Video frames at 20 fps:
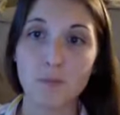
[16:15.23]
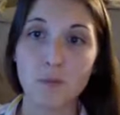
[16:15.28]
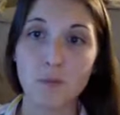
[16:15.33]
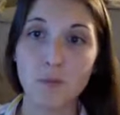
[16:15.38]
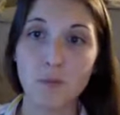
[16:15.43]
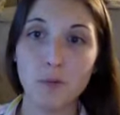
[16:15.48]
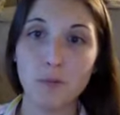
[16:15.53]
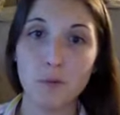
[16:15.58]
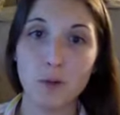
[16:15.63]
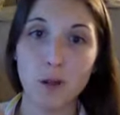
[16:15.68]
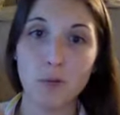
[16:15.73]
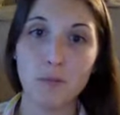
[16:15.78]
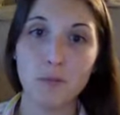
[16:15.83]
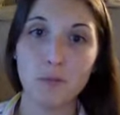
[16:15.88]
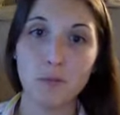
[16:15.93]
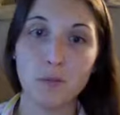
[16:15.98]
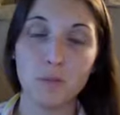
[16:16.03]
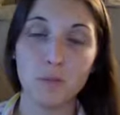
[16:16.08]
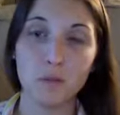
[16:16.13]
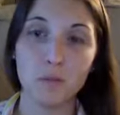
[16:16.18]
Meal prep,
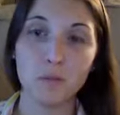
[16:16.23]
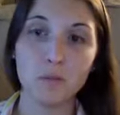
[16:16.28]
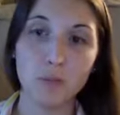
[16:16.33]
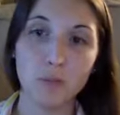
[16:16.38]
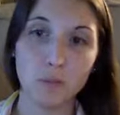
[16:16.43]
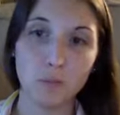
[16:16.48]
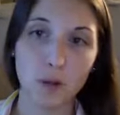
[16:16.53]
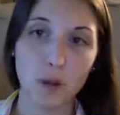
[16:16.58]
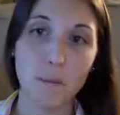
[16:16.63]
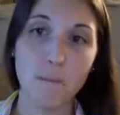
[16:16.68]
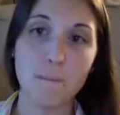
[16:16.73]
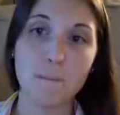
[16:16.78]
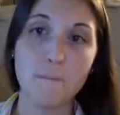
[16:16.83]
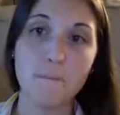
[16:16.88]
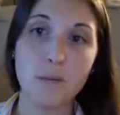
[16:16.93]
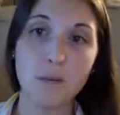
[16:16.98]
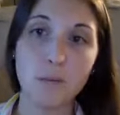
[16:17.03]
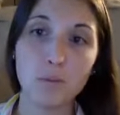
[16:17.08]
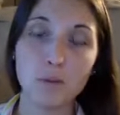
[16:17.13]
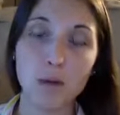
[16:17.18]
meal prep, meal prep.
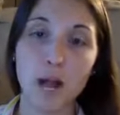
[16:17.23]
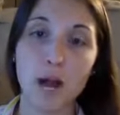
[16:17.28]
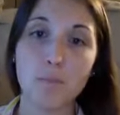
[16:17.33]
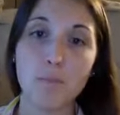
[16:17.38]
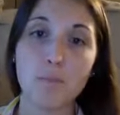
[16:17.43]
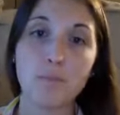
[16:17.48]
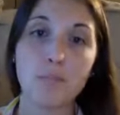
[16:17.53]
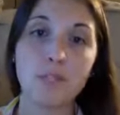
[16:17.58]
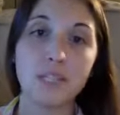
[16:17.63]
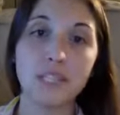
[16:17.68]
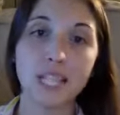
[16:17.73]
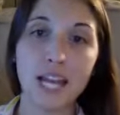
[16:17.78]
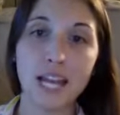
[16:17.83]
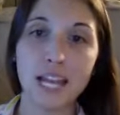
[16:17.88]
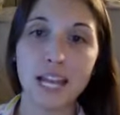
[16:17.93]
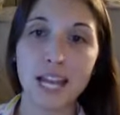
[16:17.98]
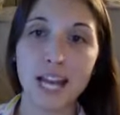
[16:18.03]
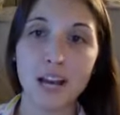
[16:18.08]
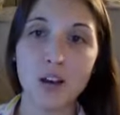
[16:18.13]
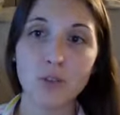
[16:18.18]
Meal prep,
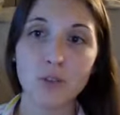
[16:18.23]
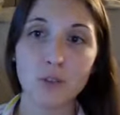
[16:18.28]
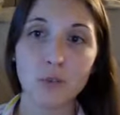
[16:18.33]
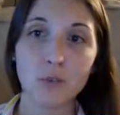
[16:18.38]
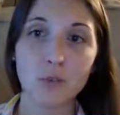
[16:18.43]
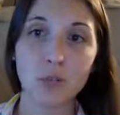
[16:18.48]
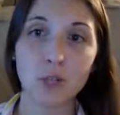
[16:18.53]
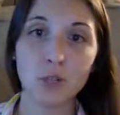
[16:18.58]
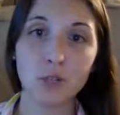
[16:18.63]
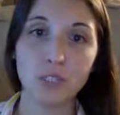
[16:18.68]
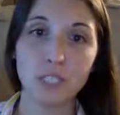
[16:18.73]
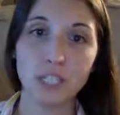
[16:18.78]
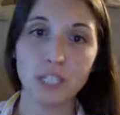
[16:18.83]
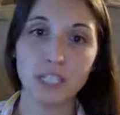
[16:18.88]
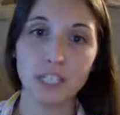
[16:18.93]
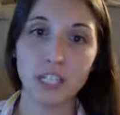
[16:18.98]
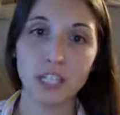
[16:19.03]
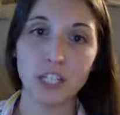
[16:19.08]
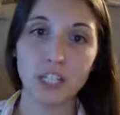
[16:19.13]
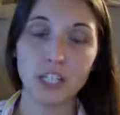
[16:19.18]
plan out the
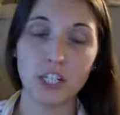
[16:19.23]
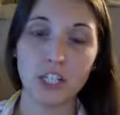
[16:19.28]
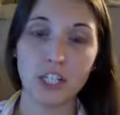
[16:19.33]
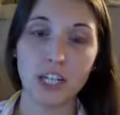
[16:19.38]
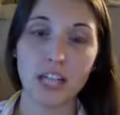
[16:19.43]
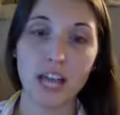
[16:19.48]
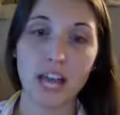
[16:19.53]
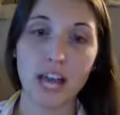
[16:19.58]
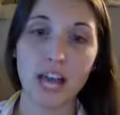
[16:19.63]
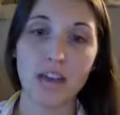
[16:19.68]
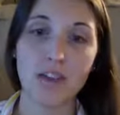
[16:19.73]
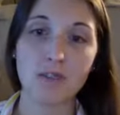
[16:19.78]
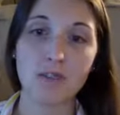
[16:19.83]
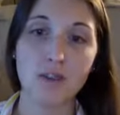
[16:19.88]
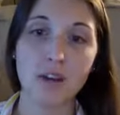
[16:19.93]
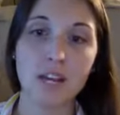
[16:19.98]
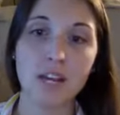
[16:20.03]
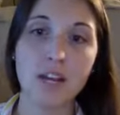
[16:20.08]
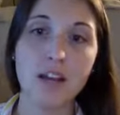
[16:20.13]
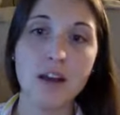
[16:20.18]
proteins that you're gonna have,
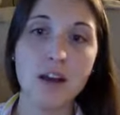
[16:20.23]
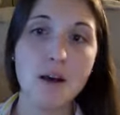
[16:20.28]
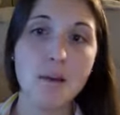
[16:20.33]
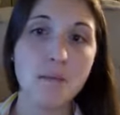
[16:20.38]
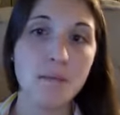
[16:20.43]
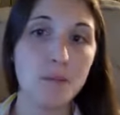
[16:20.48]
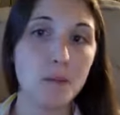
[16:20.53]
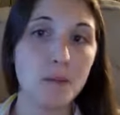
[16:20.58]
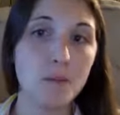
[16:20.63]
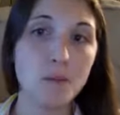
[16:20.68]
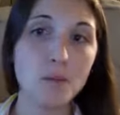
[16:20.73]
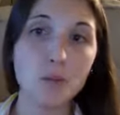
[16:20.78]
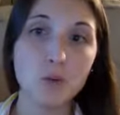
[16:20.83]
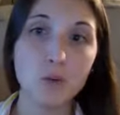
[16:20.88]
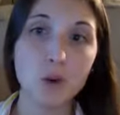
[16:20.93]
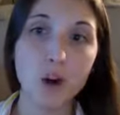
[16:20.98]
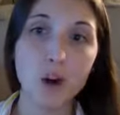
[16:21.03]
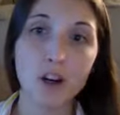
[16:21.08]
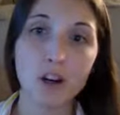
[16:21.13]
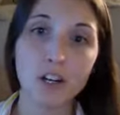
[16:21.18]
right? Maybe
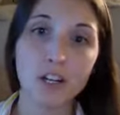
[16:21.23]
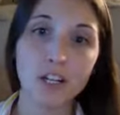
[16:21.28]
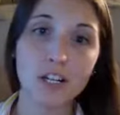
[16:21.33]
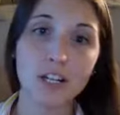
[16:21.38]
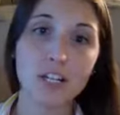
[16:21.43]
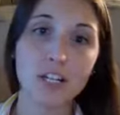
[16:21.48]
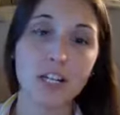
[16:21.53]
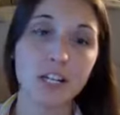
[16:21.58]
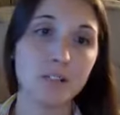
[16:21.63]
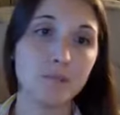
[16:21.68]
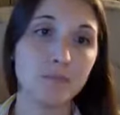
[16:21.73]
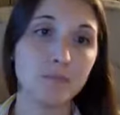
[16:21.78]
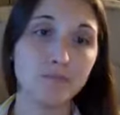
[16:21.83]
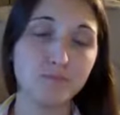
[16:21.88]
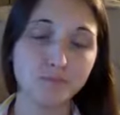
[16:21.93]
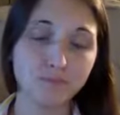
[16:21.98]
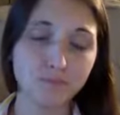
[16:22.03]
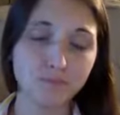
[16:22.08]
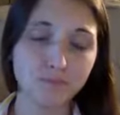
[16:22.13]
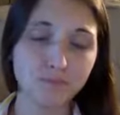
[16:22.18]
you are, and
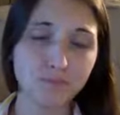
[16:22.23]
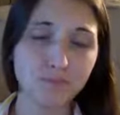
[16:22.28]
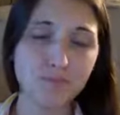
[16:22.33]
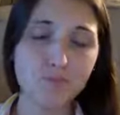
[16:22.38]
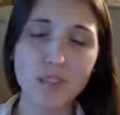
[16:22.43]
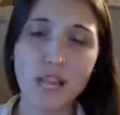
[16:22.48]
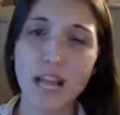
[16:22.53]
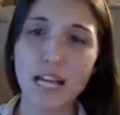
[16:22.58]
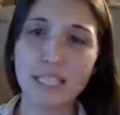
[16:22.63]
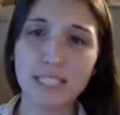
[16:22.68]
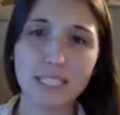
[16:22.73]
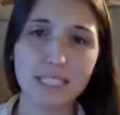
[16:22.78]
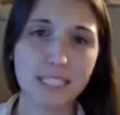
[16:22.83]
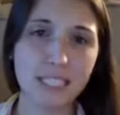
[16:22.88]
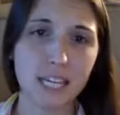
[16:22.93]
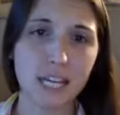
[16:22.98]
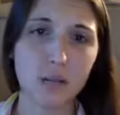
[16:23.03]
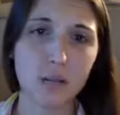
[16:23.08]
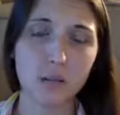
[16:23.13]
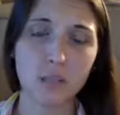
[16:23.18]
as I
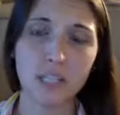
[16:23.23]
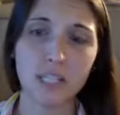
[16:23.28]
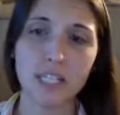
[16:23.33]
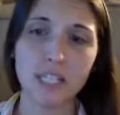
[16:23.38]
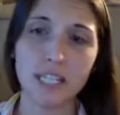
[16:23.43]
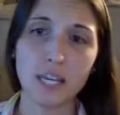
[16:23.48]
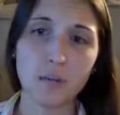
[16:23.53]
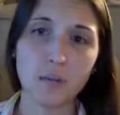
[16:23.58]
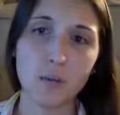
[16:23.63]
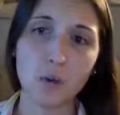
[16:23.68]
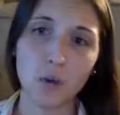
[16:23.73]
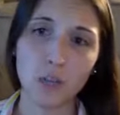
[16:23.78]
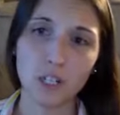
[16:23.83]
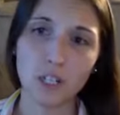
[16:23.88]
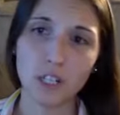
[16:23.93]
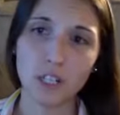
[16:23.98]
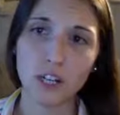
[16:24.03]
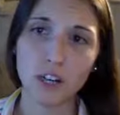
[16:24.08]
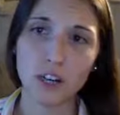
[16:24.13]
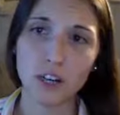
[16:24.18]
said, I'm gonna get
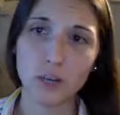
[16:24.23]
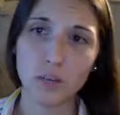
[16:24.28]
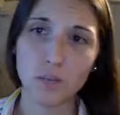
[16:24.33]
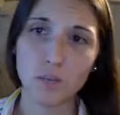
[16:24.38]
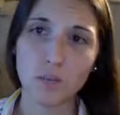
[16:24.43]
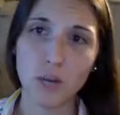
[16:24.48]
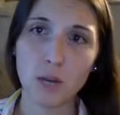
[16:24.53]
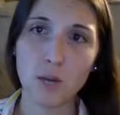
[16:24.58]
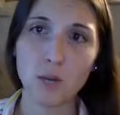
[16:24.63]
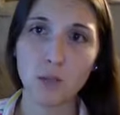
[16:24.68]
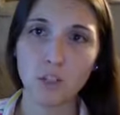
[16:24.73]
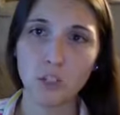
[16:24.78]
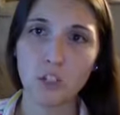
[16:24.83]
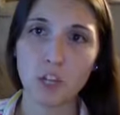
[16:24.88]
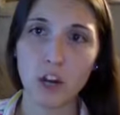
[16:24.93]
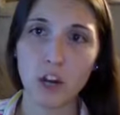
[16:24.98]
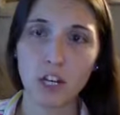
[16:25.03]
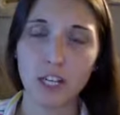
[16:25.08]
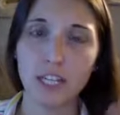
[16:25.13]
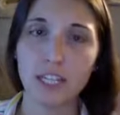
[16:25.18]
more, I will
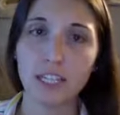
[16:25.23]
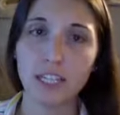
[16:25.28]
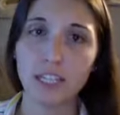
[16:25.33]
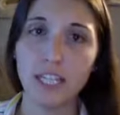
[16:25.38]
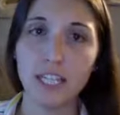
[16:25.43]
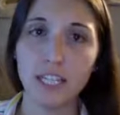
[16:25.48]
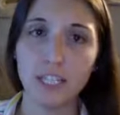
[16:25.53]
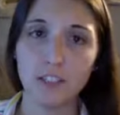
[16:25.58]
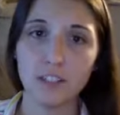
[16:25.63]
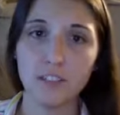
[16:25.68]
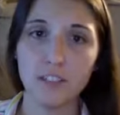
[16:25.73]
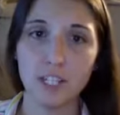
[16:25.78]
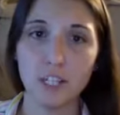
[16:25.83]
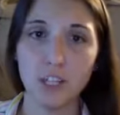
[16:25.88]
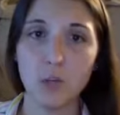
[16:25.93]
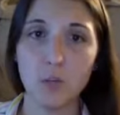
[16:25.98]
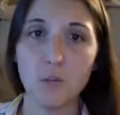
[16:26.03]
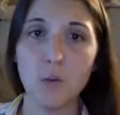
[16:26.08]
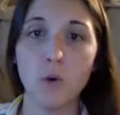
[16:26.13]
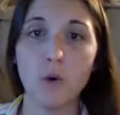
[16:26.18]
talk in a later
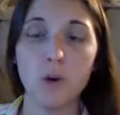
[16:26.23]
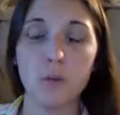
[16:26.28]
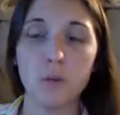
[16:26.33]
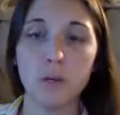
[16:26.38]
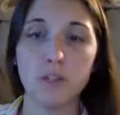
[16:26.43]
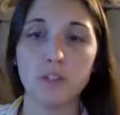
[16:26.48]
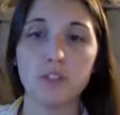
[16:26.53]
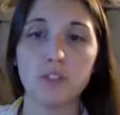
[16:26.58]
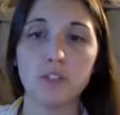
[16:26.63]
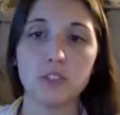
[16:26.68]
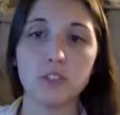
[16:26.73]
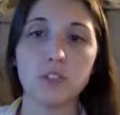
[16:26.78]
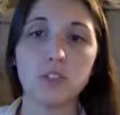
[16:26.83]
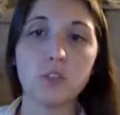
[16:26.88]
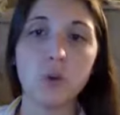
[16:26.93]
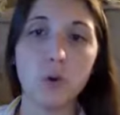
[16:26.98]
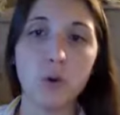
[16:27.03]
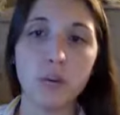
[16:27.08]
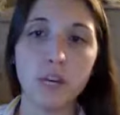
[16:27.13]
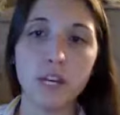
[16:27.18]
video more about
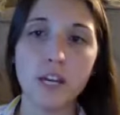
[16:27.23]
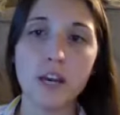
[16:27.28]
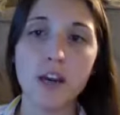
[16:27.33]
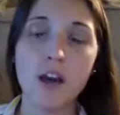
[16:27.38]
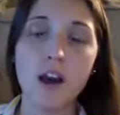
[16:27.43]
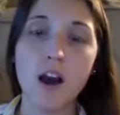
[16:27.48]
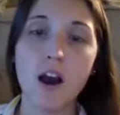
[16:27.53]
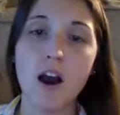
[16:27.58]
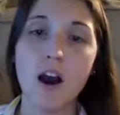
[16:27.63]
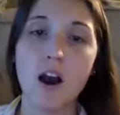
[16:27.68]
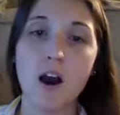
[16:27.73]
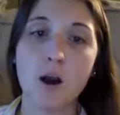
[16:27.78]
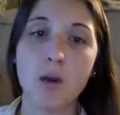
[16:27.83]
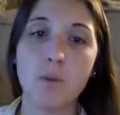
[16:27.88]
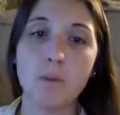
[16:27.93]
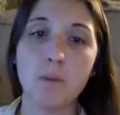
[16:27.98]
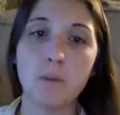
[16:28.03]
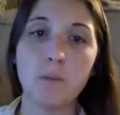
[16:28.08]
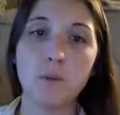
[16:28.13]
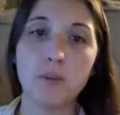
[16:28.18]
soy,
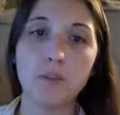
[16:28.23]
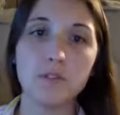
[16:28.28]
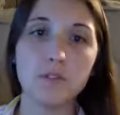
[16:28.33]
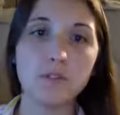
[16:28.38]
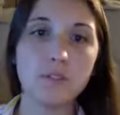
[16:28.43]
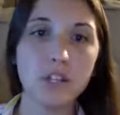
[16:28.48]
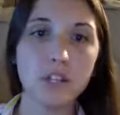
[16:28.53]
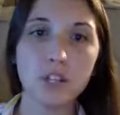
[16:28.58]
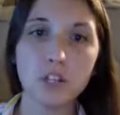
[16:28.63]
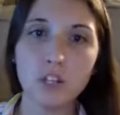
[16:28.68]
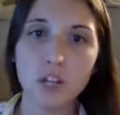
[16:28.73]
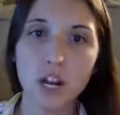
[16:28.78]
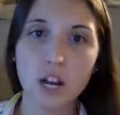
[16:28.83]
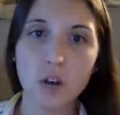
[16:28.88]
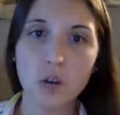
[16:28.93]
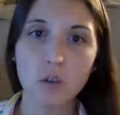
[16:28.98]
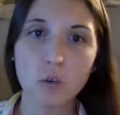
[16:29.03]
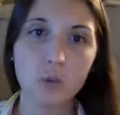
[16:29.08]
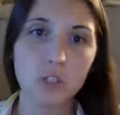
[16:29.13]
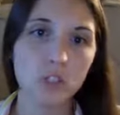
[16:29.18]
but figure
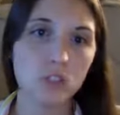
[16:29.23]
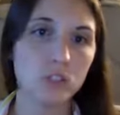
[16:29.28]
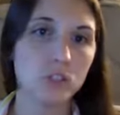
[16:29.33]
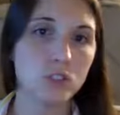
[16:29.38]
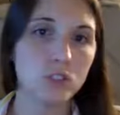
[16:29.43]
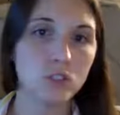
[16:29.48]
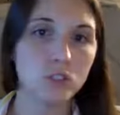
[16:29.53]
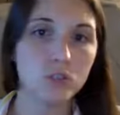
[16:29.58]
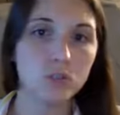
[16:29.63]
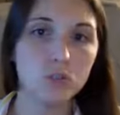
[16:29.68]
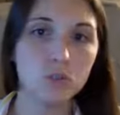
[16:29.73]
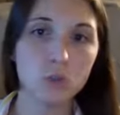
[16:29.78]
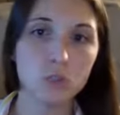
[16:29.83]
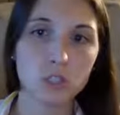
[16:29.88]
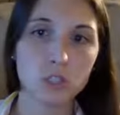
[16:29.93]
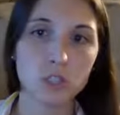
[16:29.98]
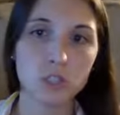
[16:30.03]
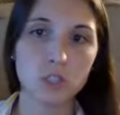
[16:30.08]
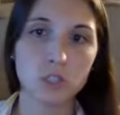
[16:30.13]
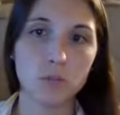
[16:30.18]
out what sources